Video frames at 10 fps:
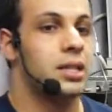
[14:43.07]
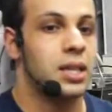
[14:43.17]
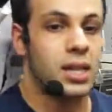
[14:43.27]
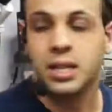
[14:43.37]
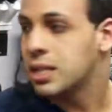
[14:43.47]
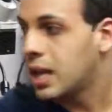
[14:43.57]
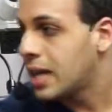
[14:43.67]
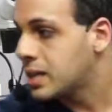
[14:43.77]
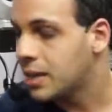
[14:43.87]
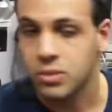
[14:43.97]
Let's say it's an
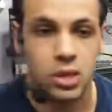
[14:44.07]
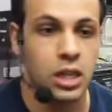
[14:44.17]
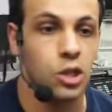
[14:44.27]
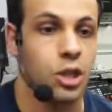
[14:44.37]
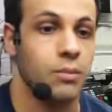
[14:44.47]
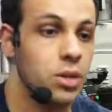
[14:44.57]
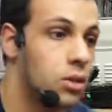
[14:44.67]
SMC chip.